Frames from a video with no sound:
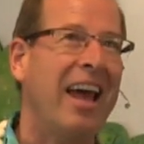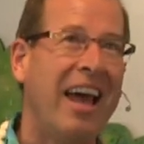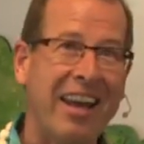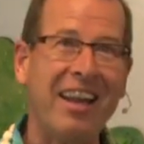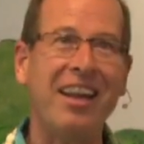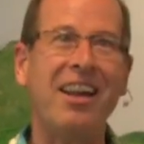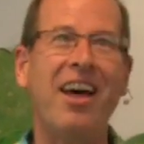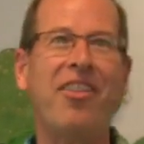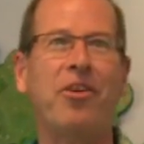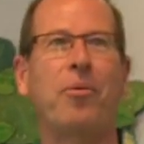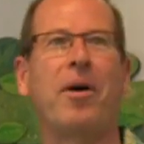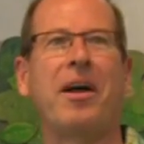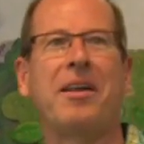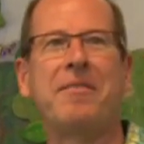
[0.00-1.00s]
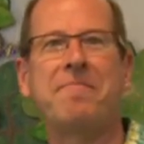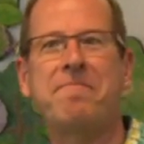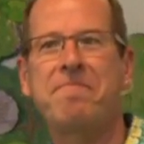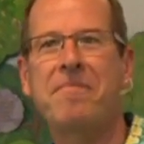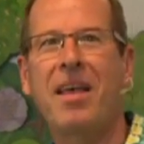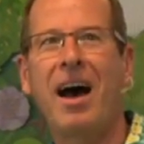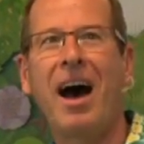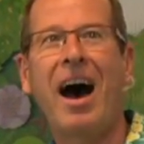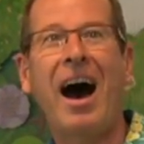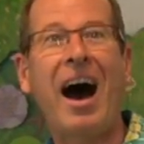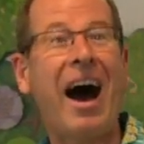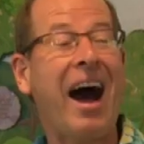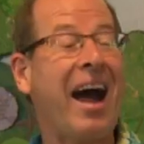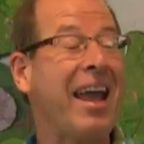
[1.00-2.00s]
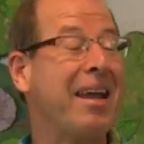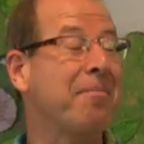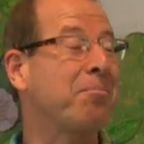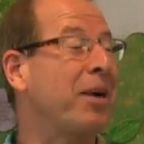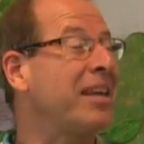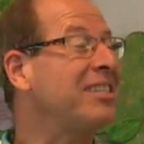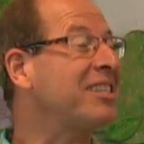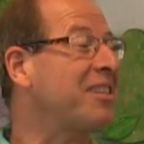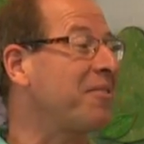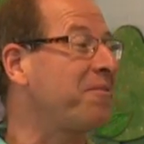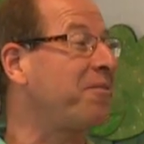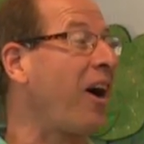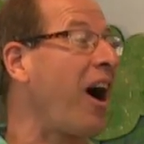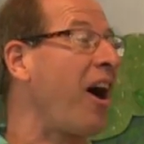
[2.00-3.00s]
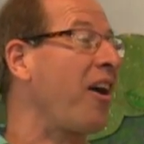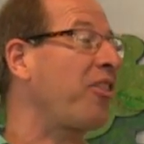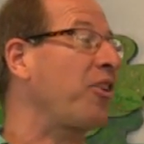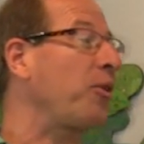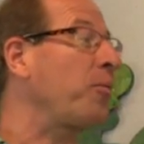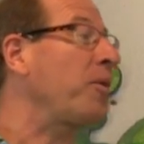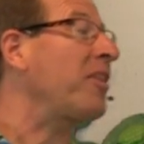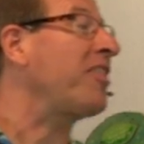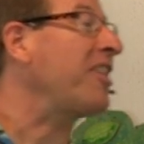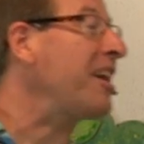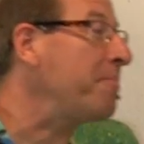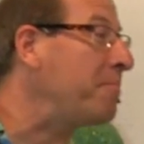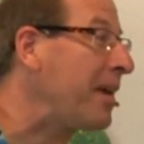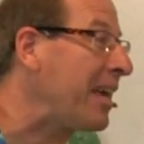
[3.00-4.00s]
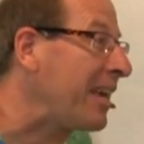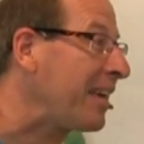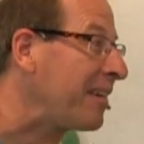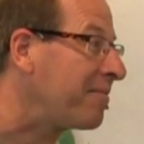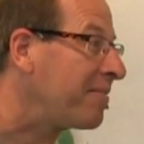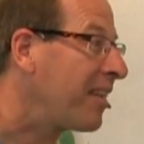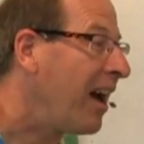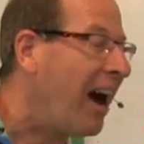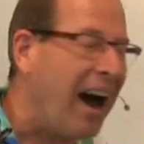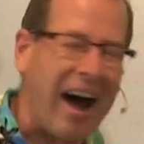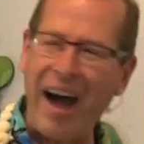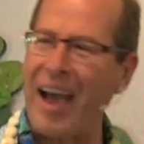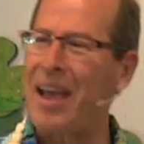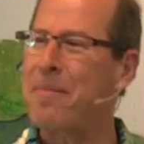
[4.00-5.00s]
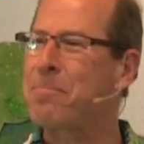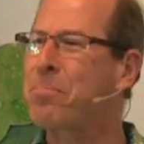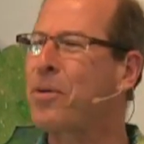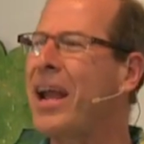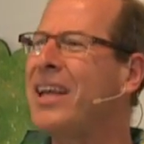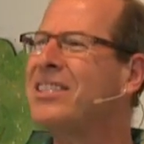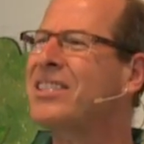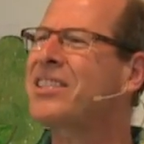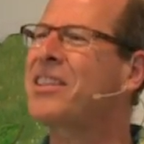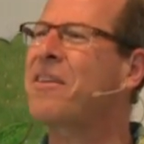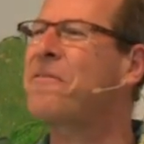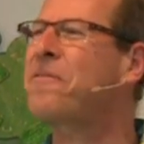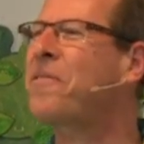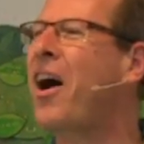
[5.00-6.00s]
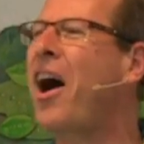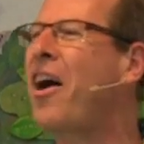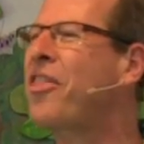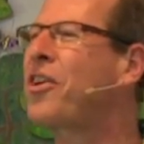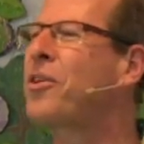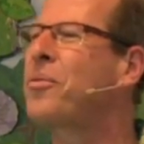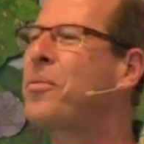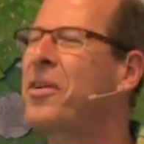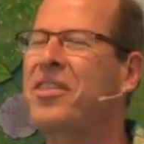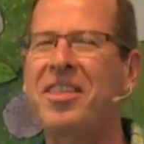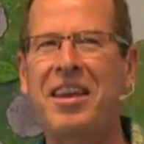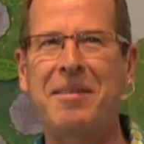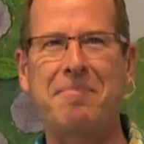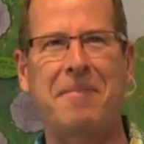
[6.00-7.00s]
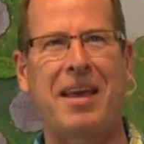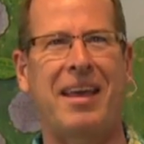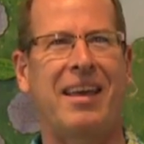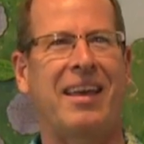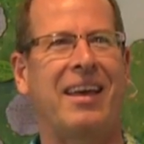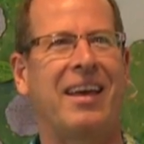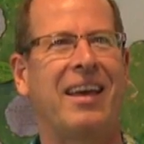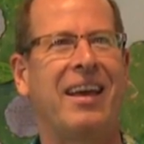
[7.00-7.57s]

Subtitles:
And another one. I embrace the Father within me. I embrace the Father within me.